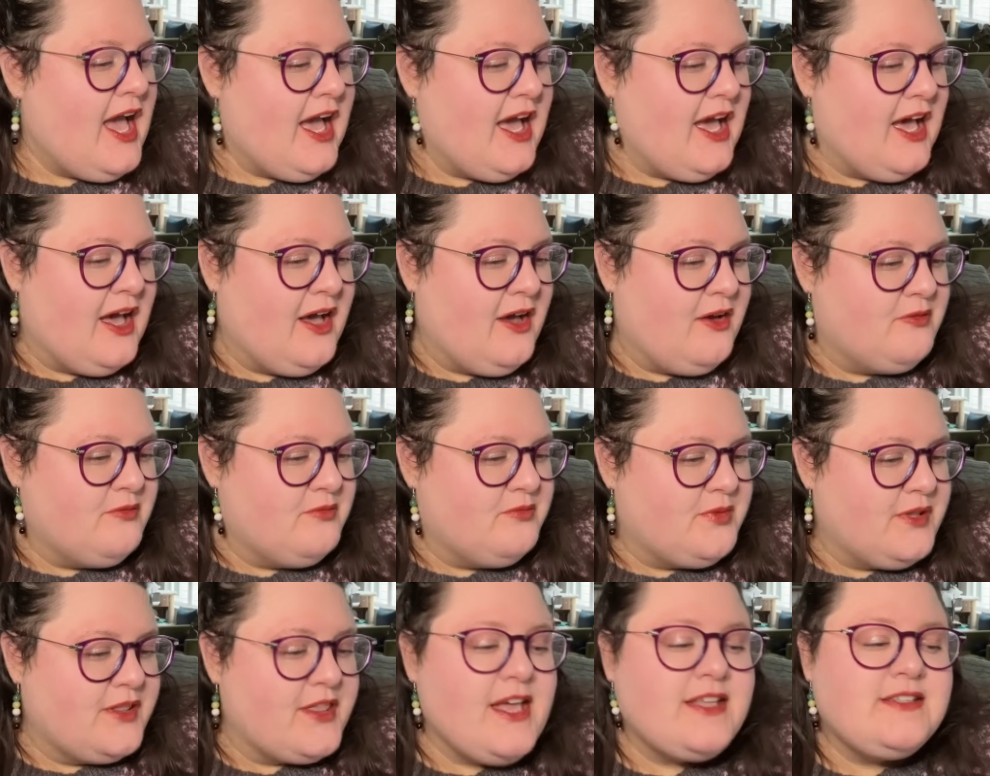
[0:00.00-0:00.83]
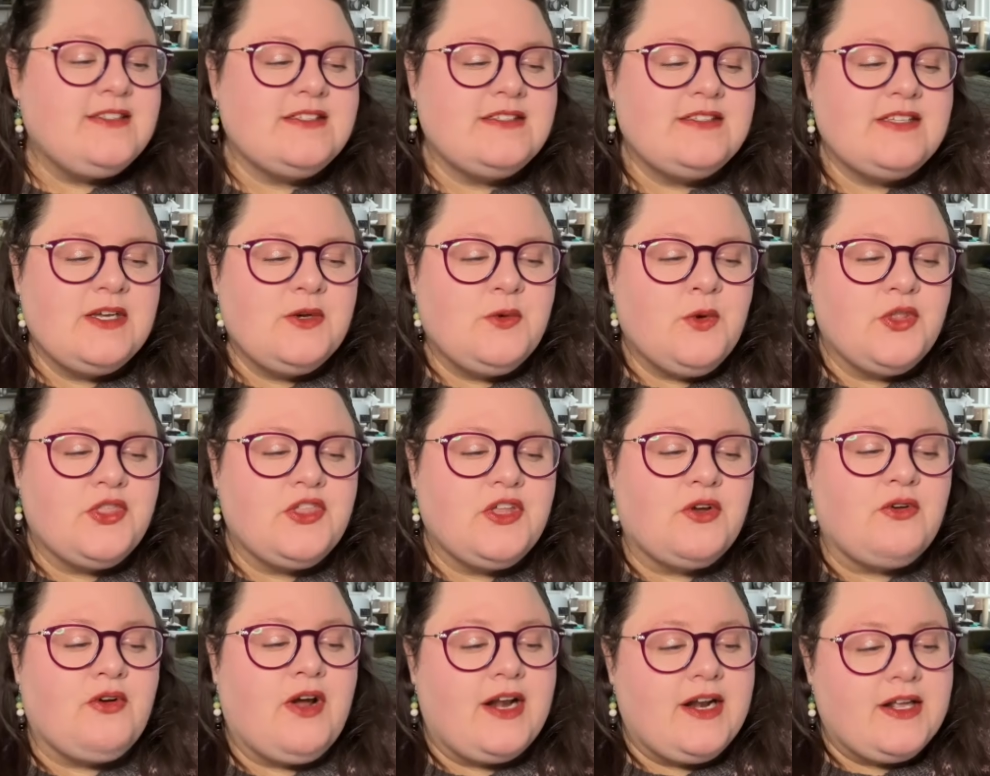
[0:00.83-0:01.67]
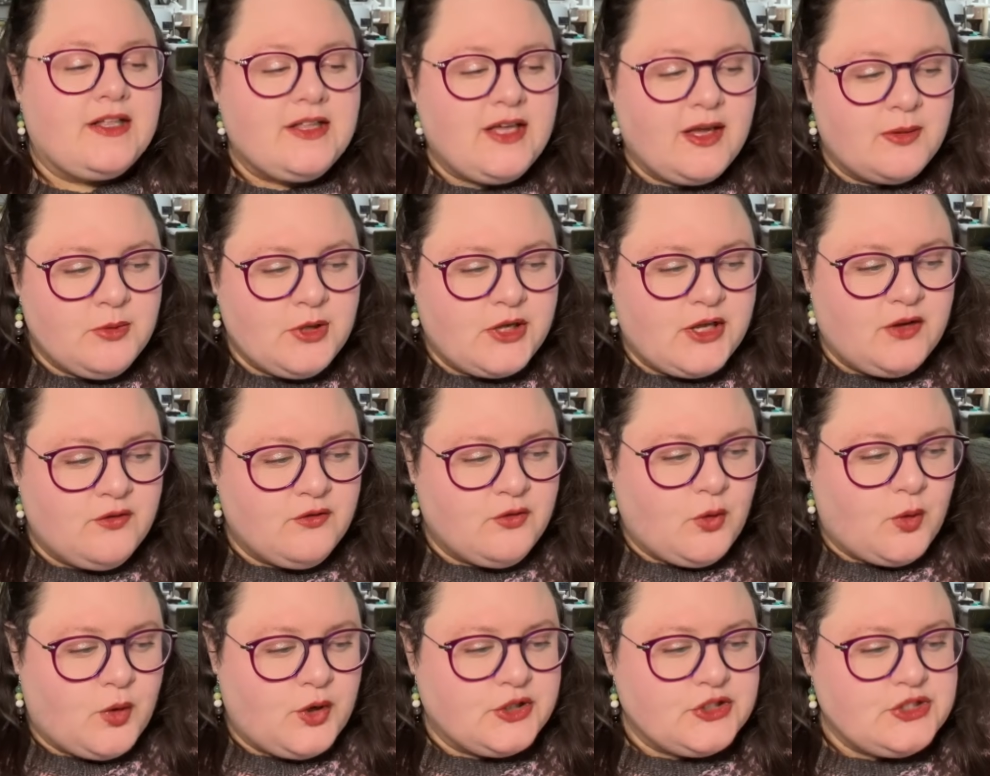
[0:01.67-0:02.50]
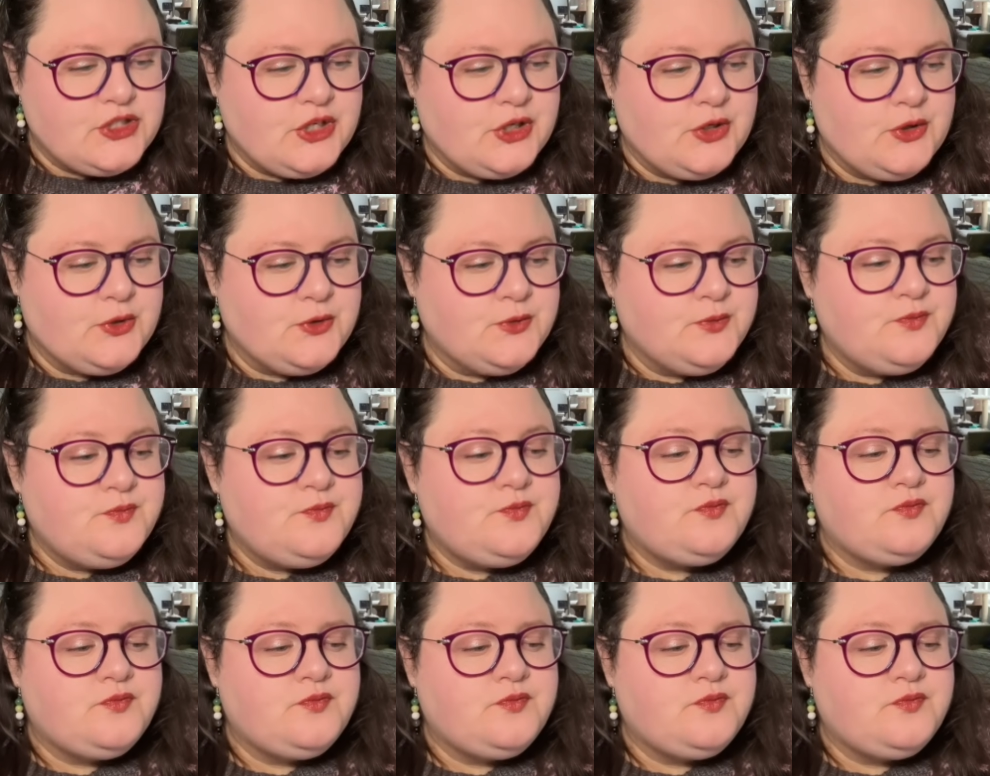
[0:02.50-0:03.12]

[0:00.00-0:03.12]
Um, but that's a sequel theoretically I'm looking forward to.